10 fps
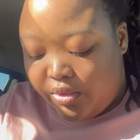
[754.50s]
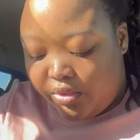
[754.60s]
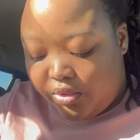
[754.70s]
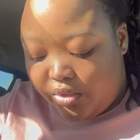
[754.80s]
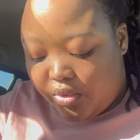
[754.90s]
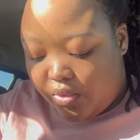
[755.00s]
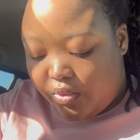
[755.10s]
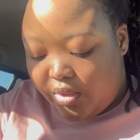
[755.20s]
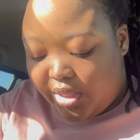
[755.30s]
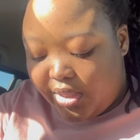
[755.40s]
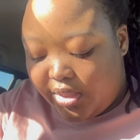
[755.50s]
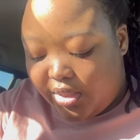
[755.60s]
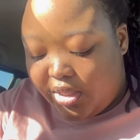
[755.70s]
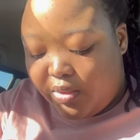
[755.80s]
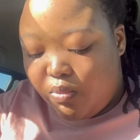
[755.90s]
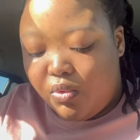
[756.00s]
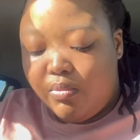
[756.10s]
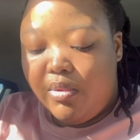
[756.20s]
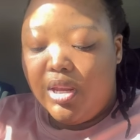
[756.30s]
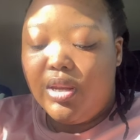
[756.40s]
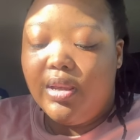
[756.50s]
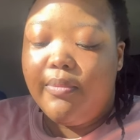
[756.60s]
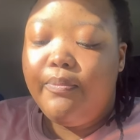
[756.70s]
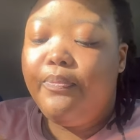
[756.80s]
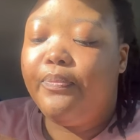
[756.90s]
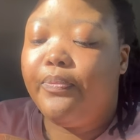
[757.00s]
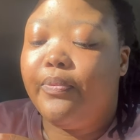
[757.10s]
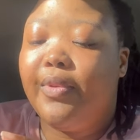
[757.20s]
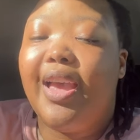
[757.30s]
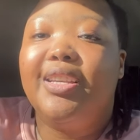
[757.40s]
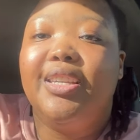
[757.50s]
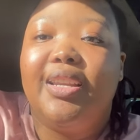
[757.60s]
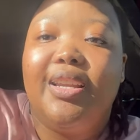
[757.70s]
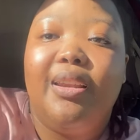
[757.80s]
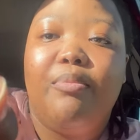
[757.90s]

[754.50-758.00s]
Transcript: So this is the small medium. I accidentally